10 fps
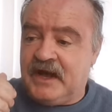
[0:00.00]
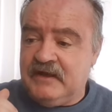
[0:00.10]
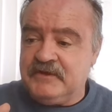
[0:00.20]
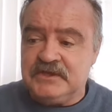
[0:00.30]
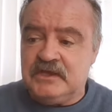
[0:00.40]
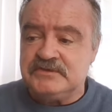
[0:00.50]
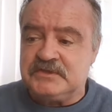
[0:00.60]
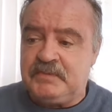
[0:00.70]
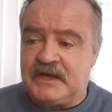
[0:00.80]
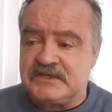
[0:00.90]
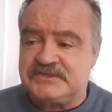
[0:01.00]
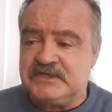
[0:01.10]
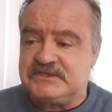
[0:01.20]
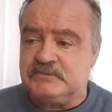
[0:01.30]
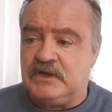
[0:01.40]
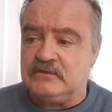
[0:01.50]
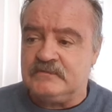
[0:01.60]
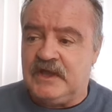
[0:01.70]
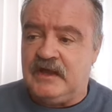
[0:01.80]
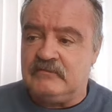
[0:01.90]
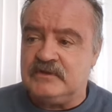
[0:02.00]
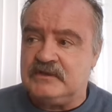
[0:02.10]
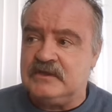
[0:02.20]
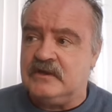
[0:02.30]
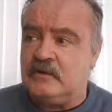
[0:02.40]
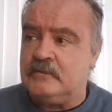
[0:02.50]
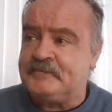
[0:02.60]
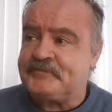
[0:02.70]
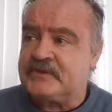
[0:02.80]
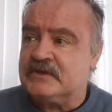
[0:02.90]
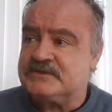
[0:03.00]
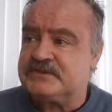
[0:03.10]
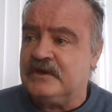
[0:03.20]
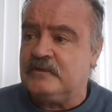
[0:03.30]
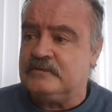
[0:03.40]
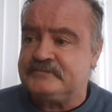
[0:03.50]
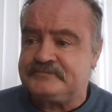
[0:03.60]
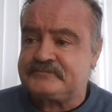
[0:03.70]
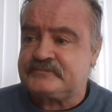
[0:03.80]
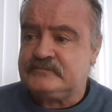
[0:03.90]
But I haven't used the paracetamol, you know. So,